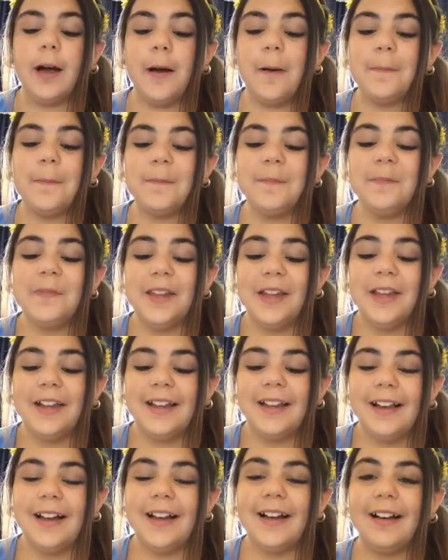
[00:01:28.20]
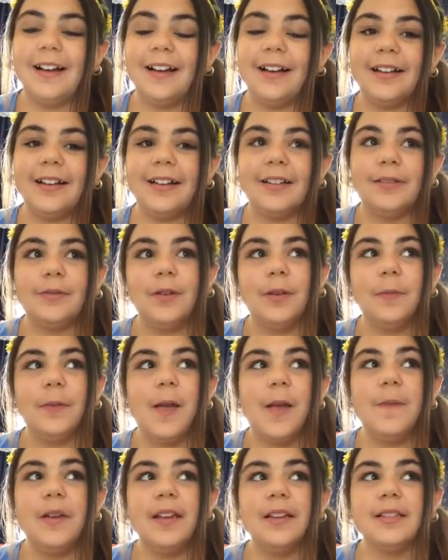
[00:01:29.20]
um, uh, what
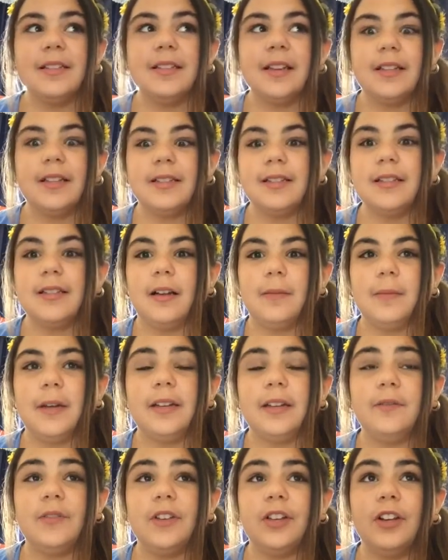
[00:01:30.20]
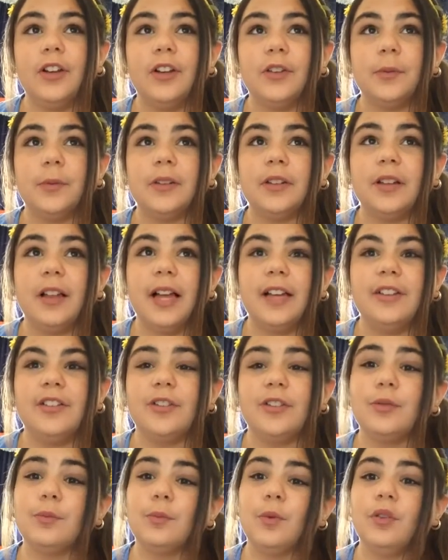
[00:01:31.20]
made me decide to start making videos was like
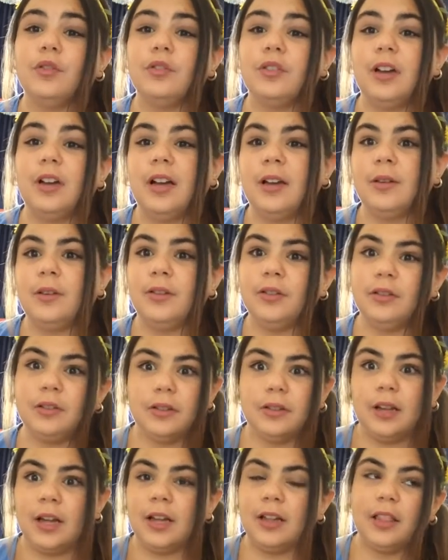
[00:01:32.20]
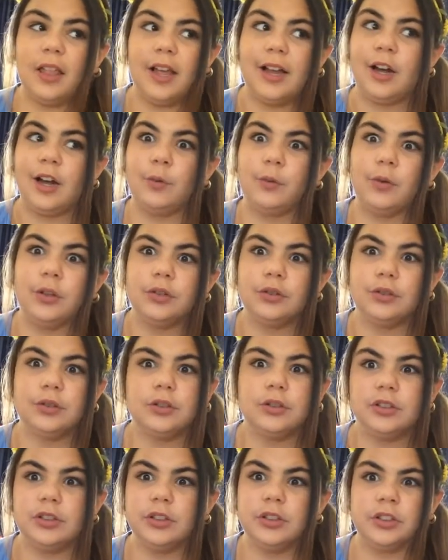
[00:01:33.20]
just watch. I used I like I
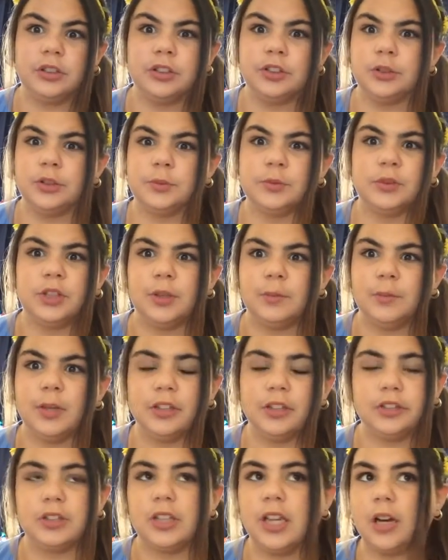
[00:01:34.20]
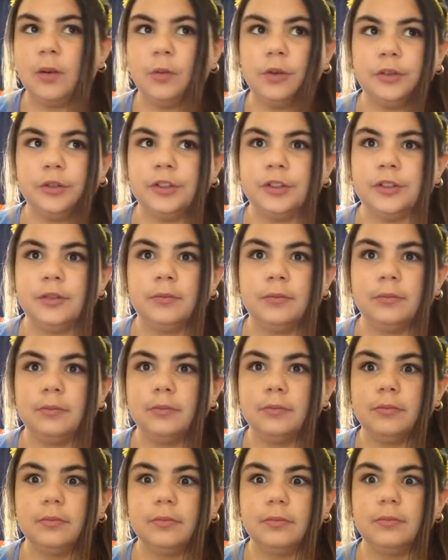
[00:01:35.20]
watch YouTube so much. Like I watch it
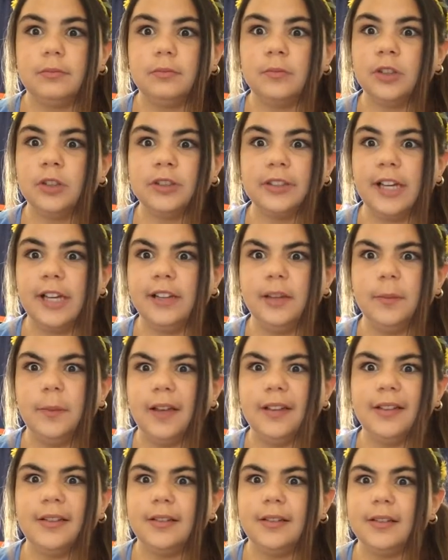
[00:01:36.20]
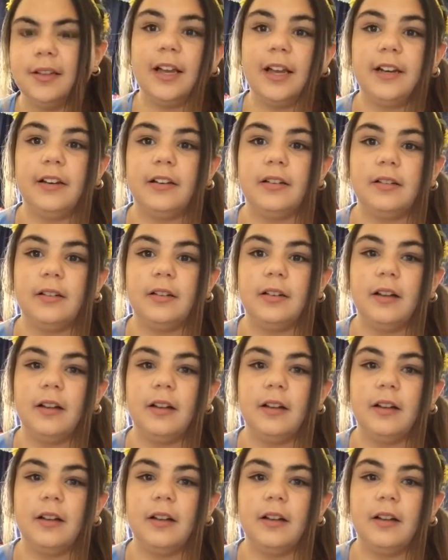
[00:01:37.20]
on a daily basis, and